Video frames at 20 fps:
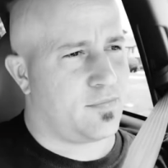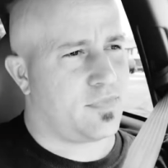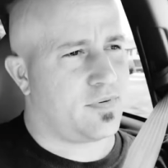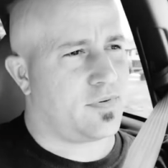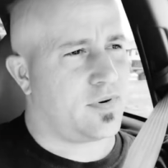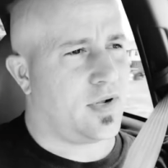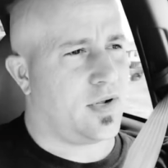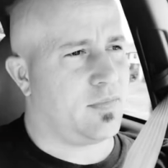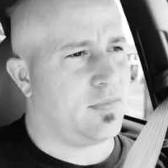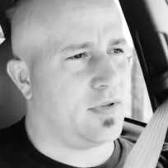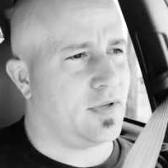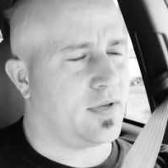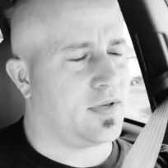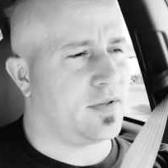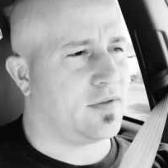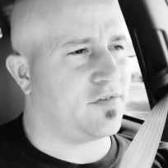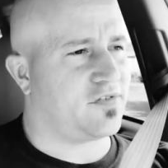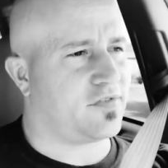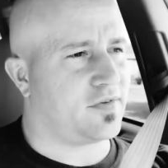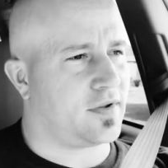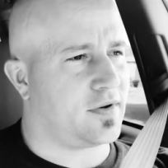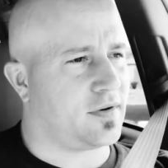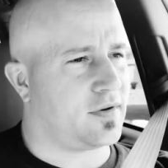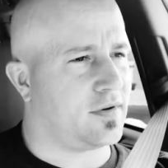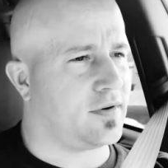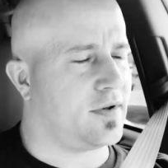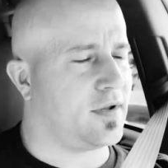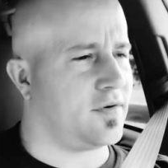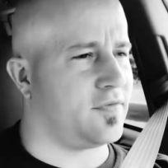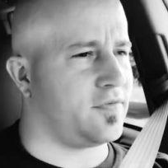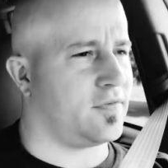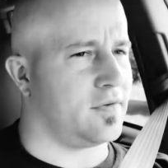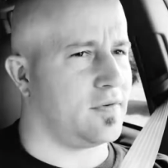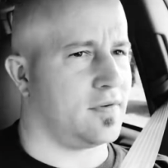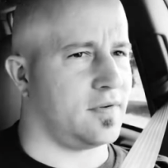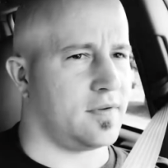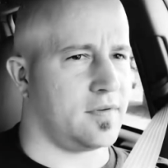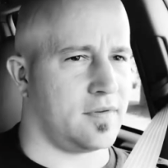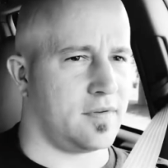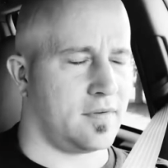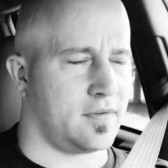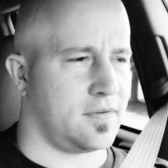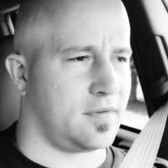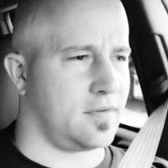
probably consider different